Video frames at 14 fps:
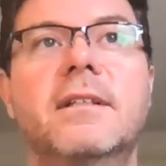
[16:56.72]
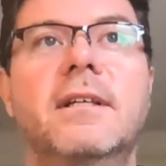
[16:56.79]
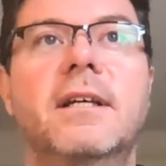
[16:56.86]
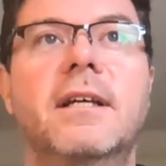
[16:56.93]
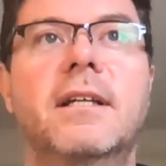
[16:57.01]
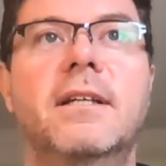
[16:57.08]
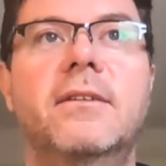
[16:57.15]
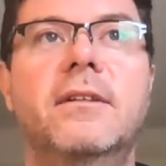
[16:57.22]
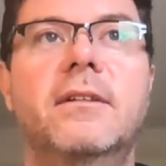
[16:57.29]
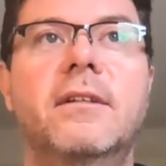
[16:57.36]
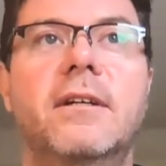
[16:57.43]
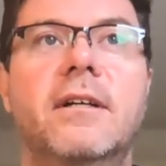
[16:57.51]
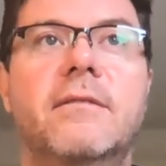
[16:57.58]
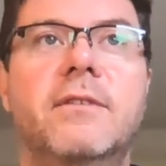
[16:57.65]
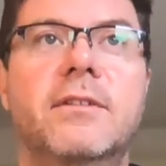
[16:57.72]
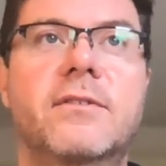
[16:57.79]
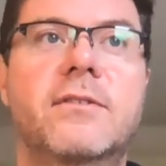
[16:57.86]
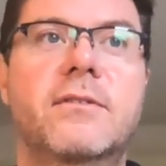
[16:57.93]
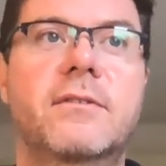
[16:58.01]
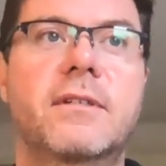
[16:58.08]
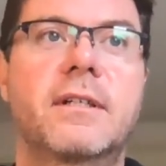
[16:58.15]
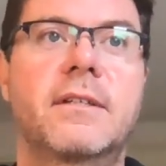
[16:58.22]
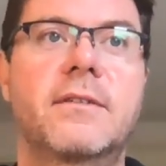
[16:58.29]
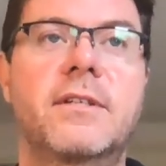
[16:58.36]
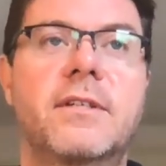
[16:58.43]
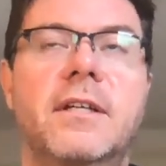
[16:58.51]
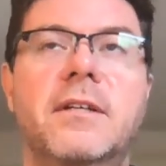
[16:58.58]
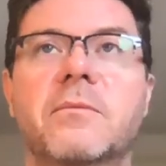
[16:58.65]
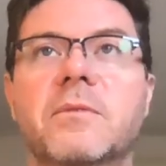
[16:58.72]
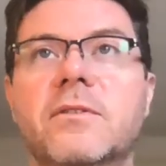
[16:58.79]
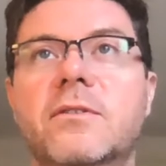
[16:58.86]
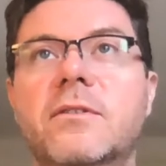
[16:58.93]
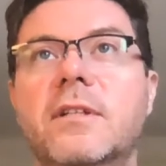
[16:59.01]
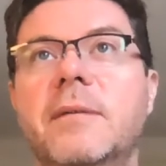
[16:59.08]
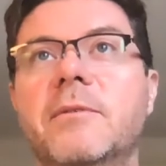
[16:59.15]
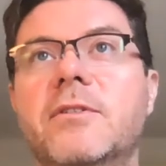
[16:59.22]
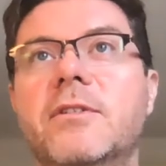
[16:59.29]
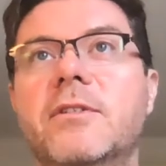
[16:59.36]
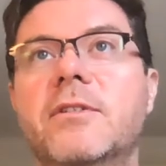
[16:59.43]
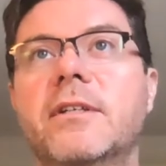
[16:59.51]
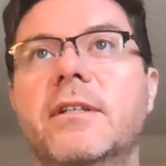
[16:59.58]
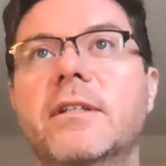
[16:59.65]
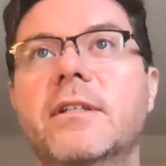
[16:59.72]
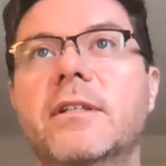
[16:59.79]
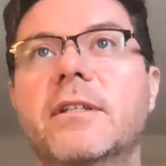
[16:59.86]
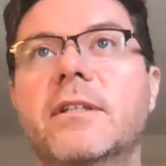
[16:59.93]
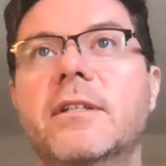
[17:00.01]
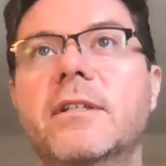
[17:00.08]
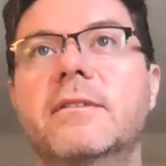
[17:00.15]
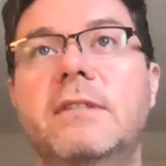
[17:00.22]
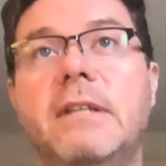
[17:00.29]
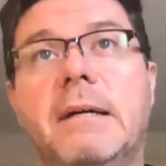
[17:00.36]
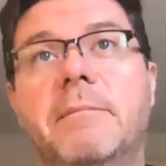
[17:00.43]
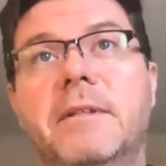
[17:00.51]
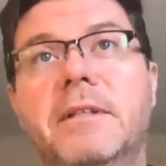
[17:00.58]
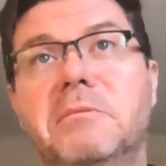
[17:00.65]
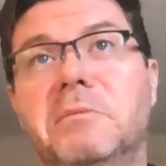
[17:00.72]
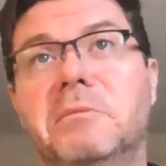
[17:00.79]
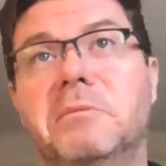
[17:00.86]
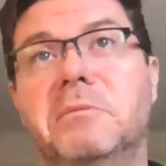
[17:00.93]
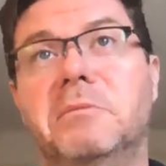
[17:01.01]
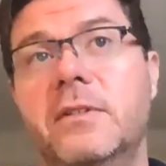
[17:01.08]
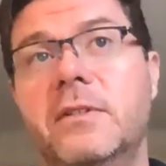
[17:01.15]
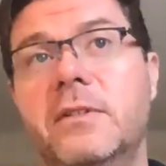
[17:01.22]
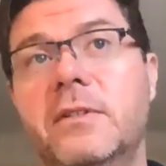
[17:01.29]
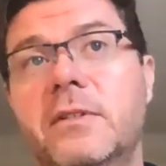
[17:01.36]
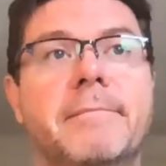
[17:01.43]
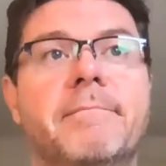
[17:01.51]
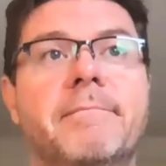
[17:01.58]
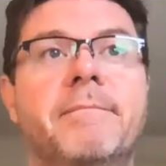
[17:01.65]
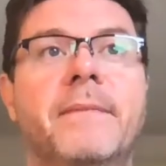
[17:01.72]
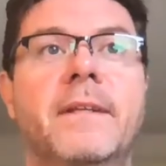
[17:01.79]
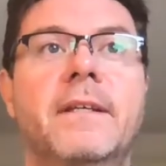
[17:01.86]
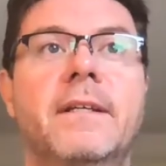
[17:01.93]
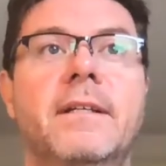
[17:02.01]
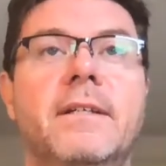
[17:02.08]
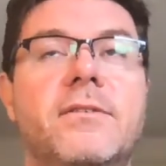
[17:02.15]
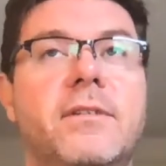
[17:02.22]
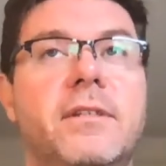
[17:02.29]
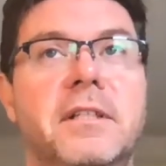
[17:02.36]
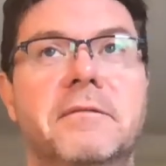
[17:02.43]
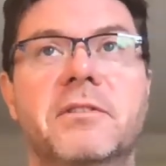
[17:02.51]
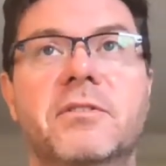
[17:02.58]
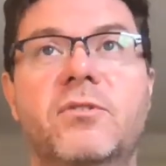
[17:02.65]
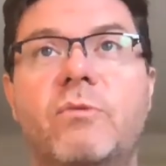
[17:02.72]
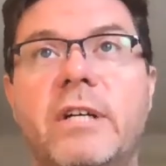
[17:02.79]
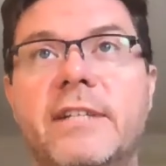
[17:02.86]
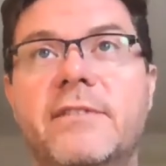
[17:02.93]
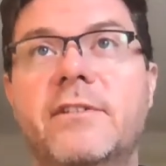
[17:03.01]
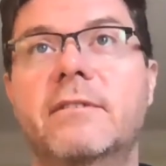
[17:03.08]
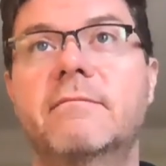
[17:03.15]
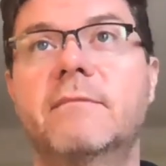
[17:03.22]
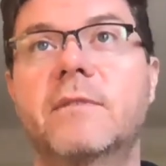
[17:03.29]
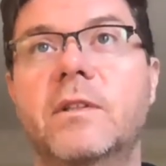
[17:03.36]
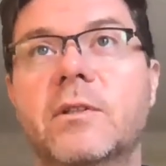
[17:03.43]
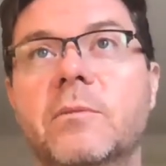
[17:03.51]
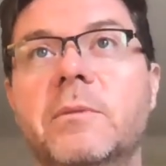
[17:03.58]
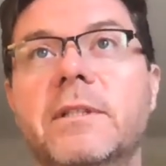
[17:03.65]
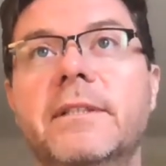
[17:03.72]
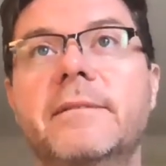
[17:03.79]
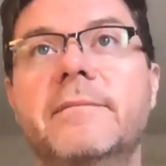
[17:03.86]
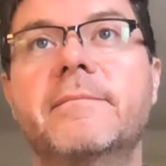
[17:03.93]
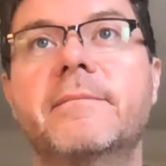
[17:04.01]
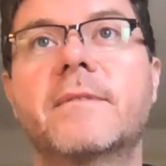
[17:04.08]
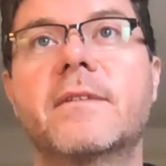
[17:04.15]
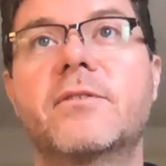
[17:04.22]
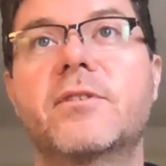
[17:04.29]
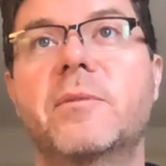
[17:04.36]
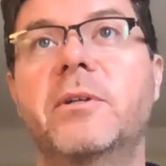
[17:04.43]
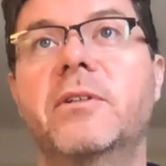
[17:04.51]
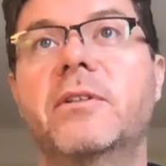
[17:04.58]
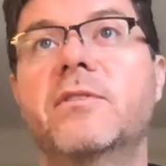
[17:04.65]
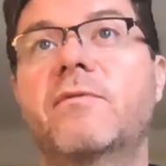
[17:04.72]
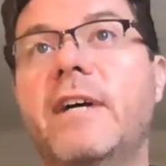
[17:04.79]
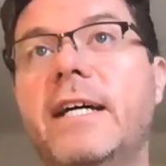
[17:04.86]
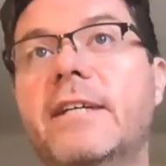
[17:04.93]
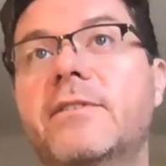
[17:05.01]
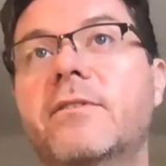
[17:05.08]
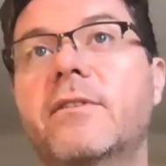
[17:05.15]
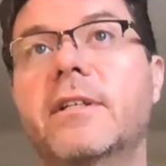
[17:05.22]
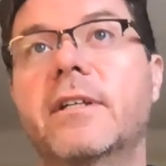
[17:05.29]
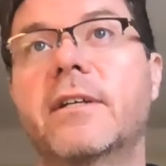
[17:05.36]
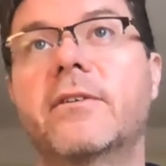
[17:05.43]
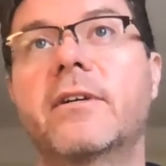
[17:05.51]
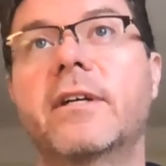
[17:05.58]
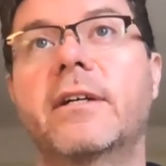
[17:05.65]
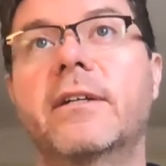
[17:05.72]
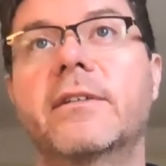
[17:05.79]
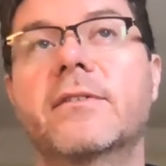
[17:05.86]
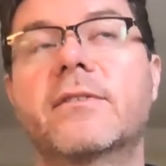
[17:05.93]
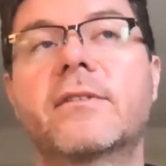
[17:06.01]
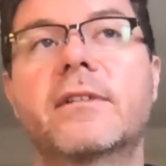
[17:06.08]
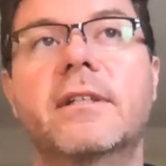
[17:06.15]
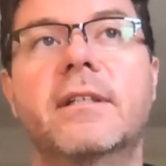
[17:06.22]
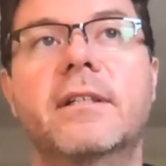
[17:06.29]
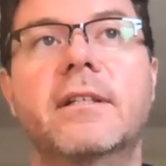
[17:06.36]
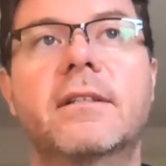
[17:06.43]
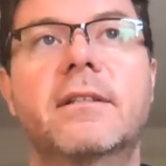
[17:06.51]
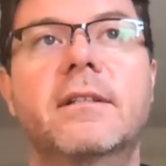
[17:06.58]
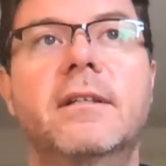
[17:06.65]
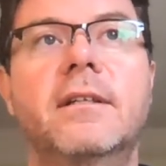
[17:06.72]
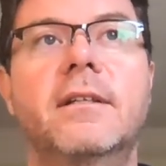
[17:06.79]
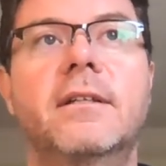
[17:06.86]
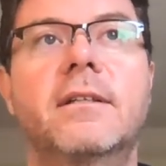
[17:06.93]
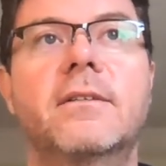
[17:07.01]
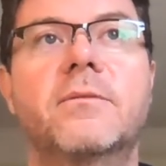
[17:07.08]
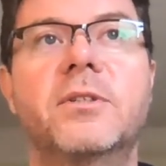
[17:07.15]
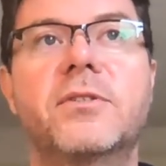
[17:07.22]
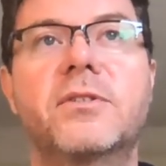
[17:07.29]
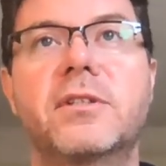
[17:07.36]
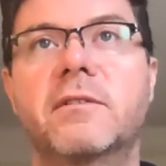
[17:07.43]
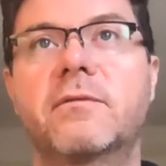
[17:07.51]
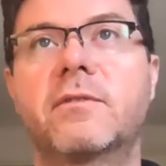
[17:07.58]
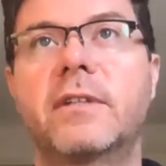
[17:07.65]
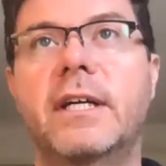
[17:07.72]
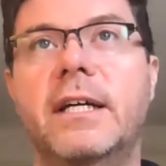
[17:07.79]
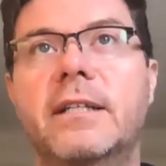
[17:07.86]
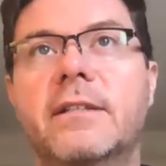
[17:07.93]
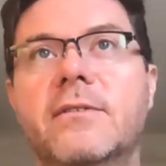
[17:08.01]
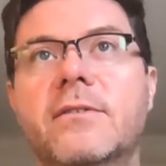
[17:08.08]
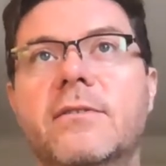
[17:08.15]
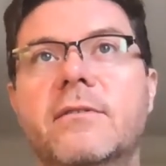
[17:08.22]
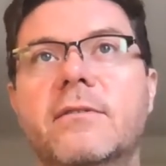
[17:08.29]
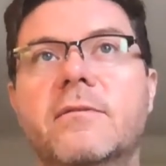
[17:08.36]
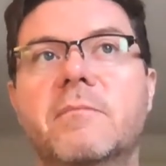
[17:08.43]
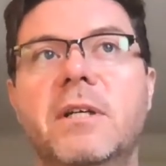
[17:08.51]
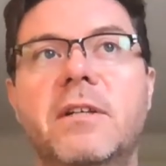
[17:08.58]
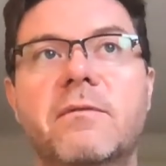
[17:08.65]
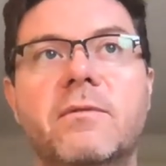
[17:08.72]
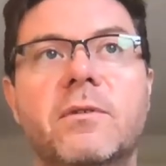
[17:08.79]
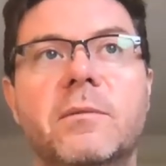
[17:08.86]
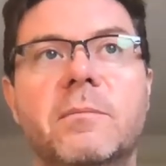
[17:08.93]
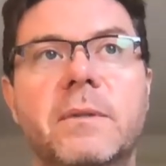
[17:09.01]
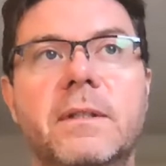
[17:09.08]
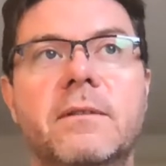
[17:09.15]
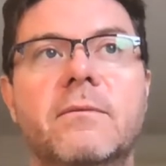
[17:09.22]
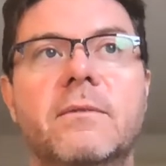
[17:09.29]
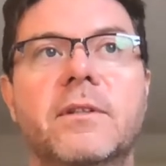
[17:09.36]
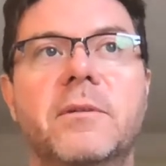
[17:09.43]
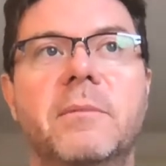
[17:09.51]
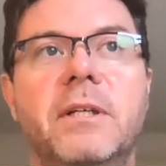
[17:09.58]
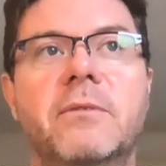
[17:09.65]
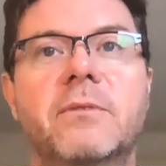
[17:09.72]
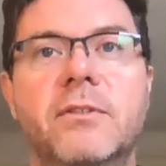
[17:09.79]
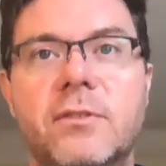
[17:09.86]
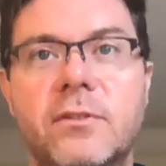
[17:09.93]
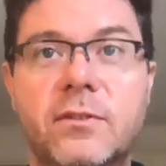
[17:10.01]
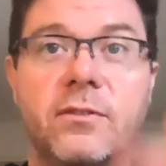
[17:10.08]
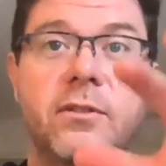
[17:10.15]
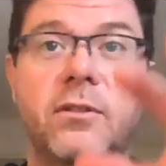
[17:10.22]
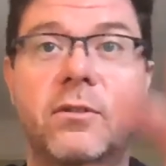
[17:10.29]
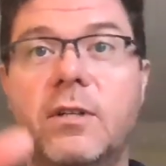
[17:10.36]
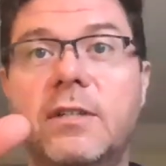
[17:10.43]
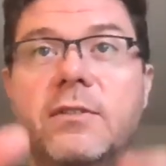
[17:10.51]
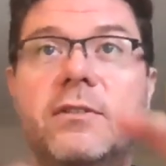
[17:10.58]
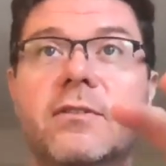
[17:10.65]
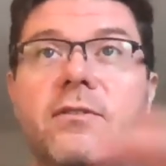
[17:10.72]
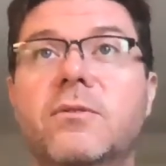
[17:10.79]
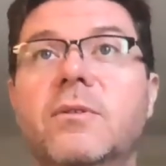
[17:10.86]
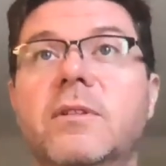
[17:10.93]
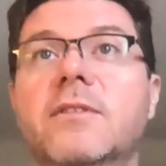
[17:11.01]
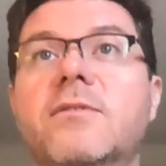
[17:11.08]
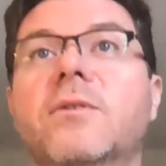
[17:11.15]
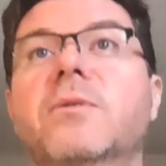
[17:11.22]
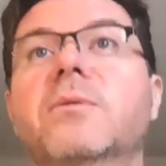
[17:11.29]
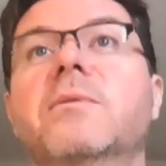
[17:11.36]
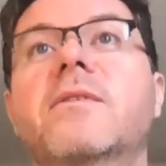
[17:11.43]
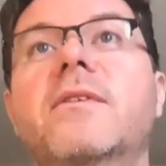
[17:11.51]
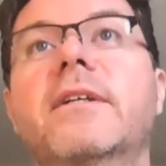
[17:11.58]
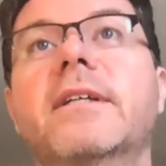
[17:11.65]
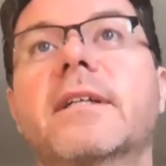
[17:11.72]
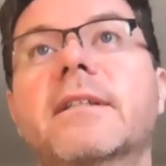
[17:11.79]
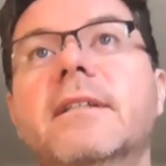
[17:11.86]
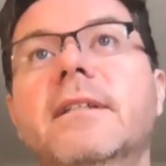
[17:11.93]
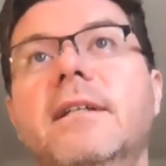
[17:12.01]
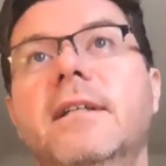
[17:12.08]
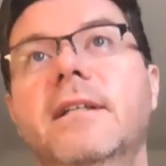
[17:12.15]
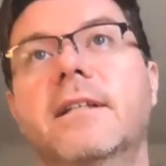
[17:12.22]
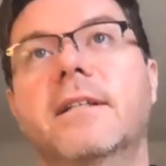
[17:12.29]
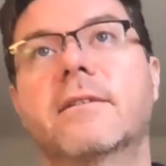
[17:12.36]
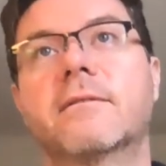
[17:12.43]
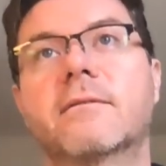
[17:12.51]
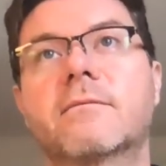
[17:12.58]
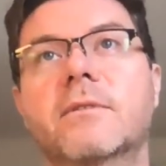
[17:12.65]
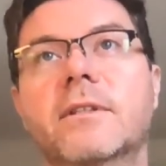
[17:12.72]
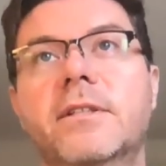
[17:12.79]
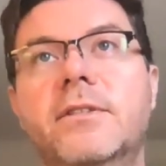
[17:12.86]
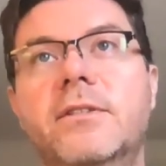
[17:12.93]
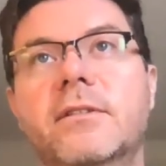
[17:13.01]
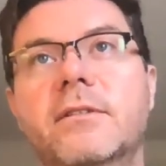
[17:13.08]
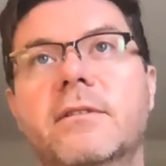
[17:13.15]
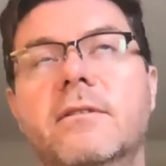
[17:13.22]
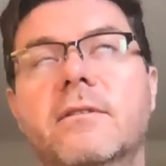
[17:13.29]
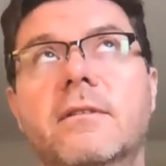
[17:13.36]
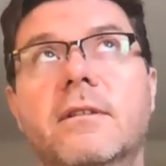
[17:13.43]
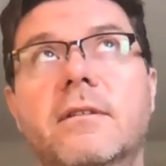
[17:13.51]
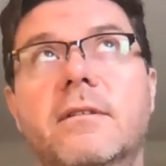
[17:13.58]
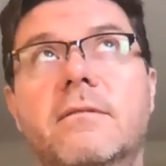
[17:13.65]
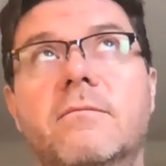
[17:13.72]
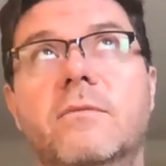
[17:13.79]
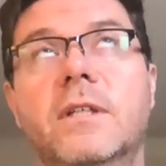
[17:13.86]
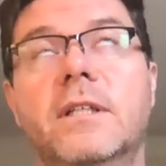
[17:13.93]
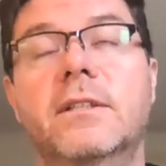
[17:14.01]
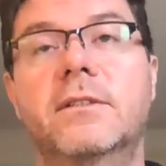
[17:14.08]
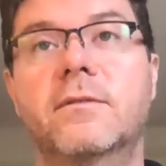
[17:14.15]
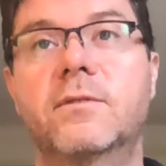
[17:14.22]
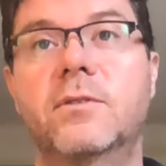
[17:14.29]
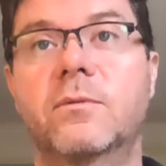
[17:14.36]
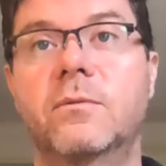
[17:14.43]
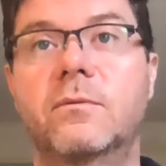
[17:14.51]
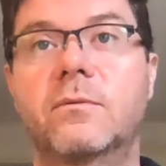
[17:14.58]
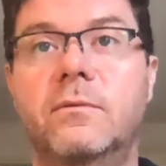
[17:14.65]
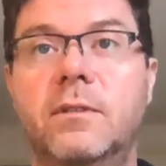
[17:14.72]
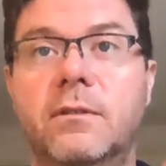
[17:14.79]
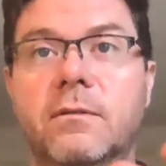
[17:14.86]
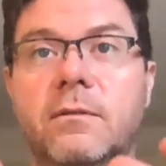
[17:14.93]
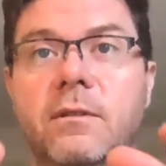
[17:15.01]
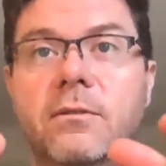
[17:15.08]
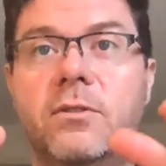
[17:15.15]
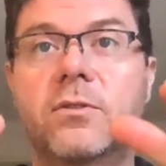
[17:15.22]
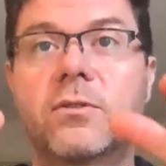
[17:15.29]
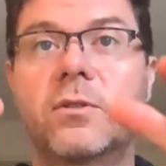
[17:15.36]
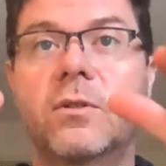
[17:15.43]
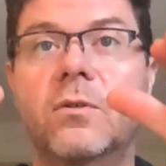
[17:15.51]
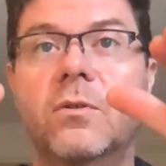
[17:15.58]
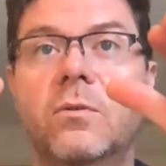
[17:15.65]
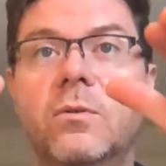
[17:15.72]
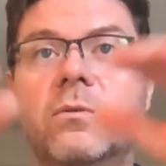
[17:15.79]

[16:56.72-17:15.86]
And I think the obvious second one is climate change. It's happening, we know this. Sea level is rising globally, in some areas faster than other areas. And the reasoning for that is manifold, but one of the main reasons is the crust is doing its own thing in relation or relative to a slow,